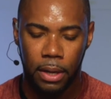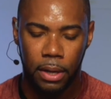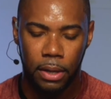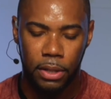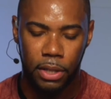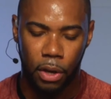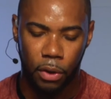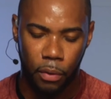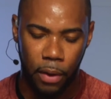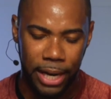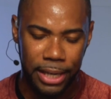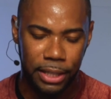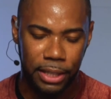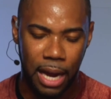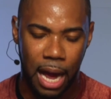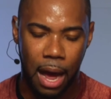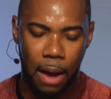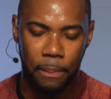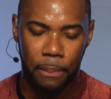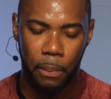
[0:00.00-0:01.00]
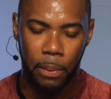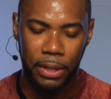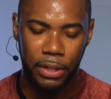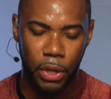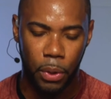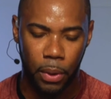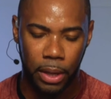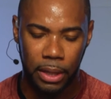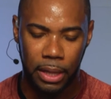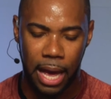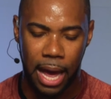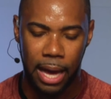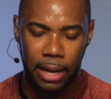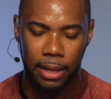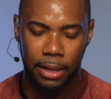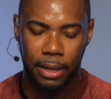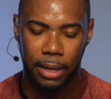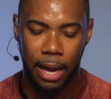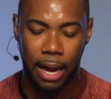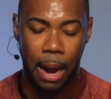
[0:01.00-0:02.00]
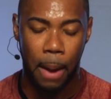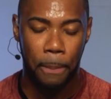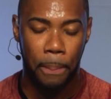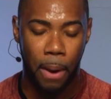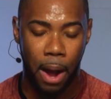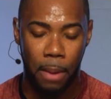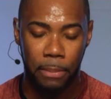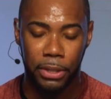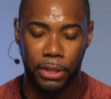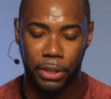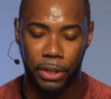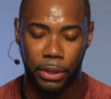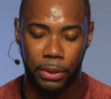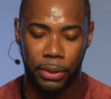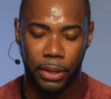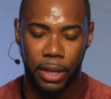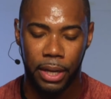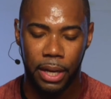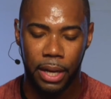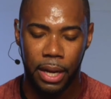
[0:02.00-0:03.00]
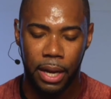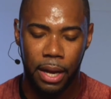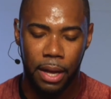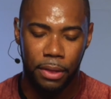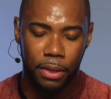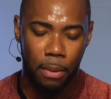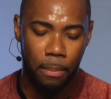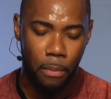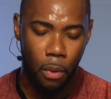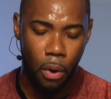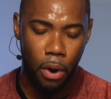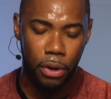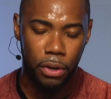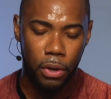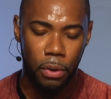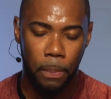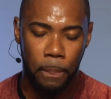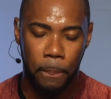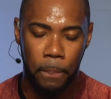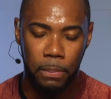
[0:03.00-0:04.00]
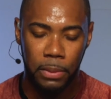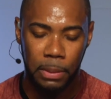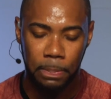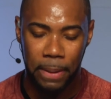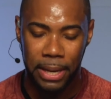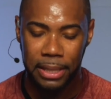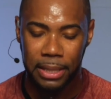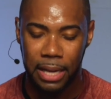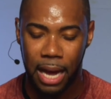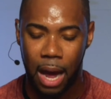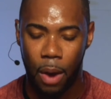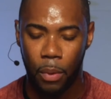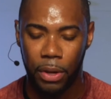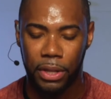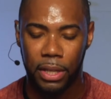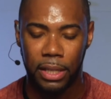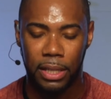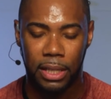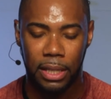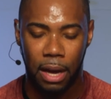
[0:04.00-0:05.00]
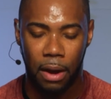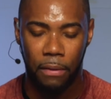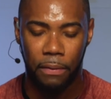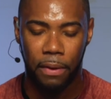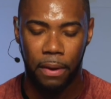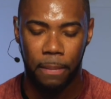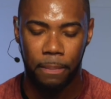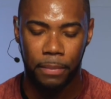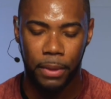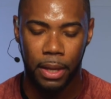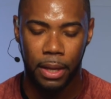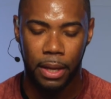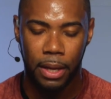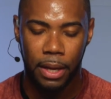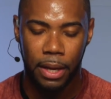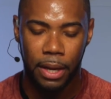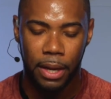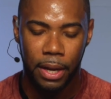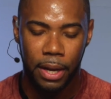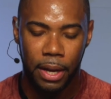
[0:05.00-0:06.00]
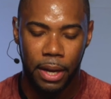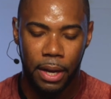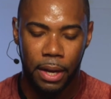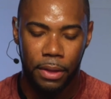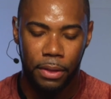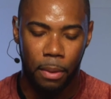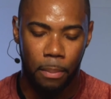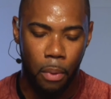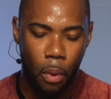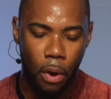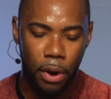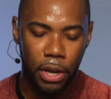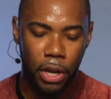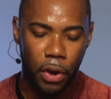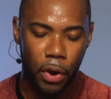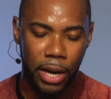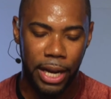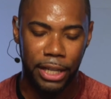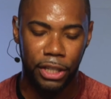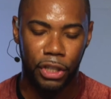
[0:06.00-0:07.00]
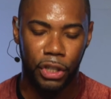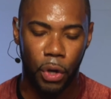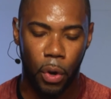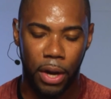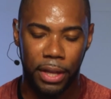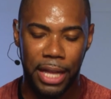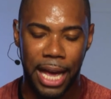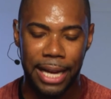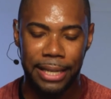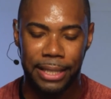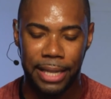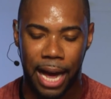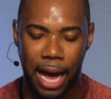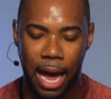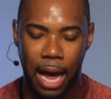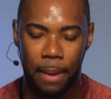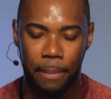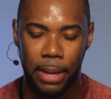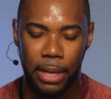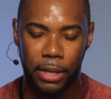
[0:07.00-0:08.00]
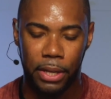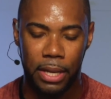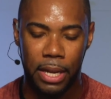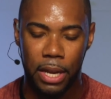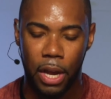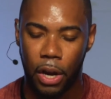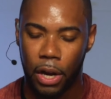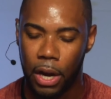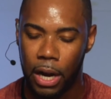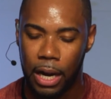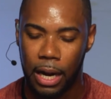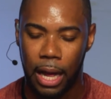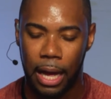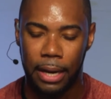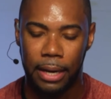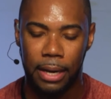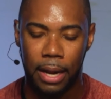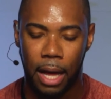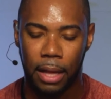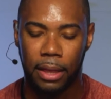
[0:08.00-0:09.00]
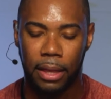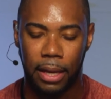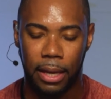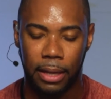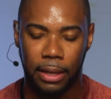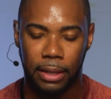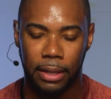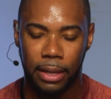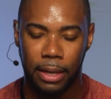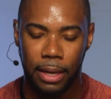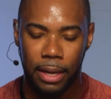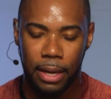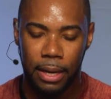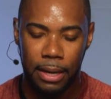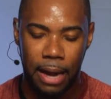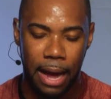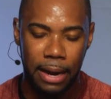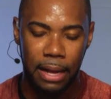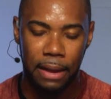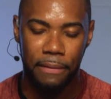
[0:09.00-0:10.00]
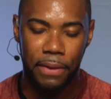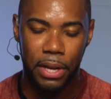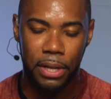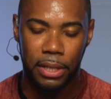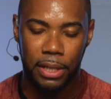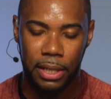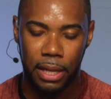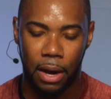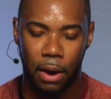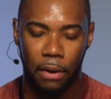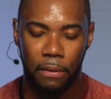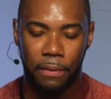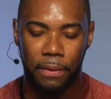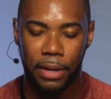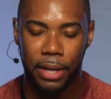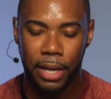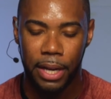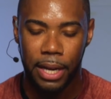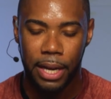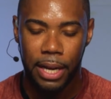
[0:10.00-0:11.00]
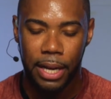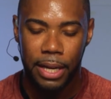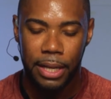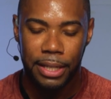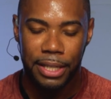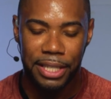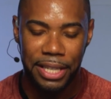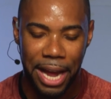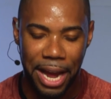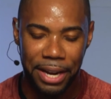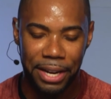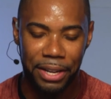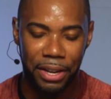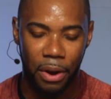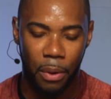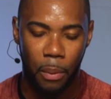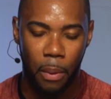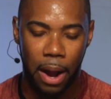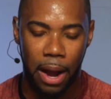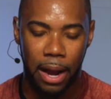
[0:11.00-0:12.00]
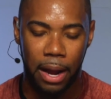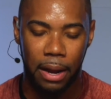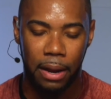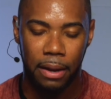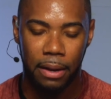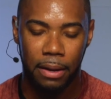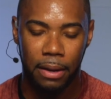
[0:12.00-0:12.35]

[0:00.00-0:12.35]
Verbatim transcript: So great job with doing that. And I promise you, the more you spend time with yourself, the more you're gonna enjoy that time, and you're gonna let nothing, not even yourself, stand in your way